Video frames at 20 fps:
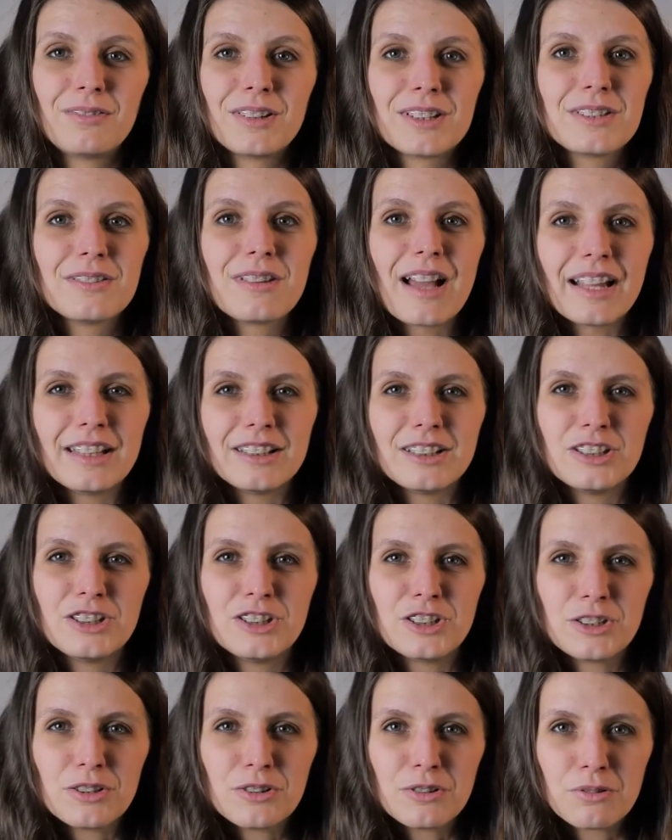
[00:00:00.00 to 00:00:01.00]
what do I
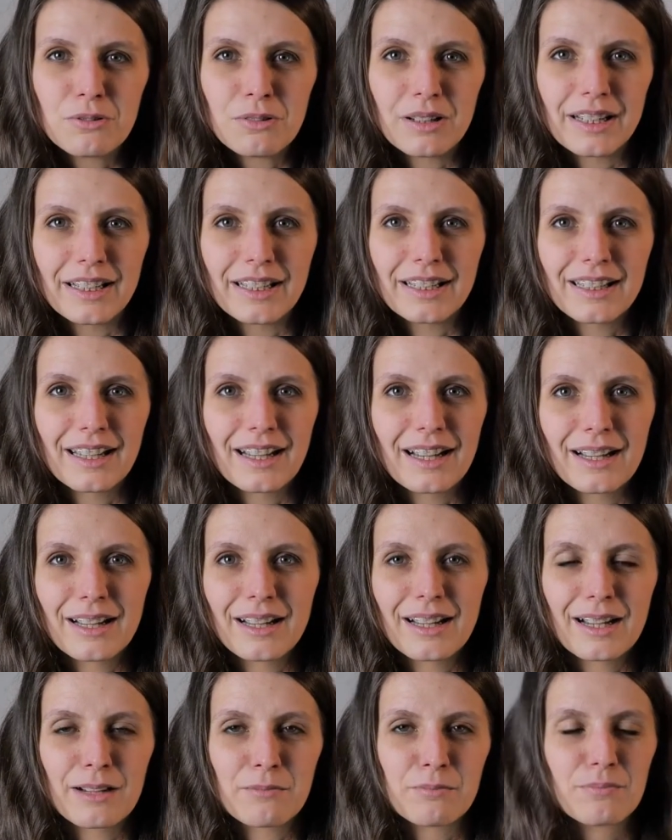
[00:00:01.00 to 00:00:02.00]
do? Like I,
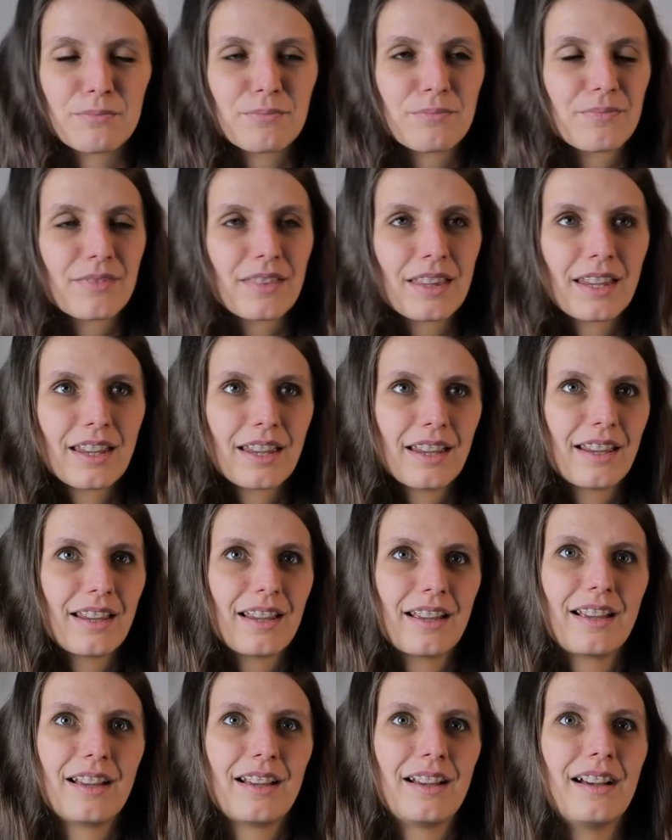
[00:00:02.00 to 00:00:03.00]
am I'm.
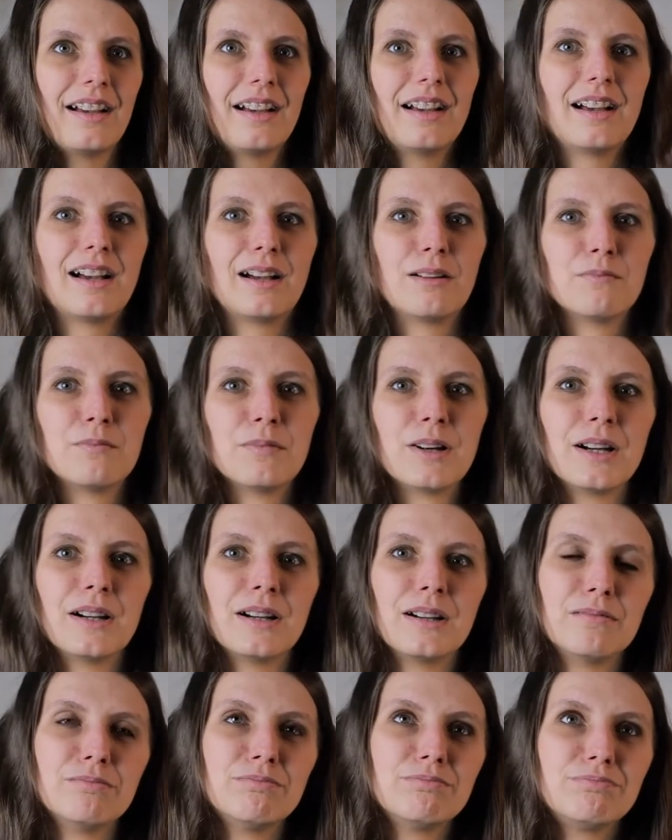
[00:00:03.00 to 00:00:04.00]
I'm
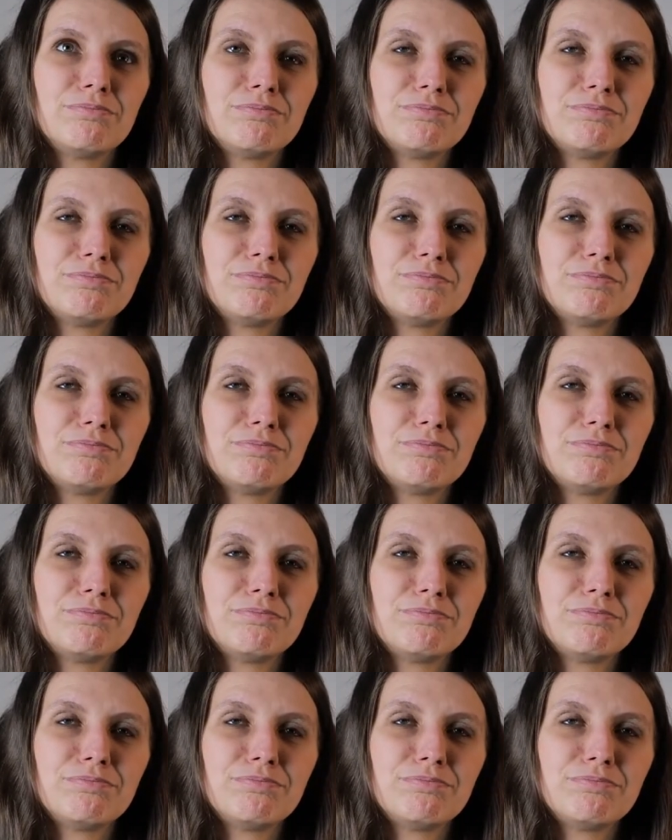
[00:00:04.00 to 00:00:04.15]
um,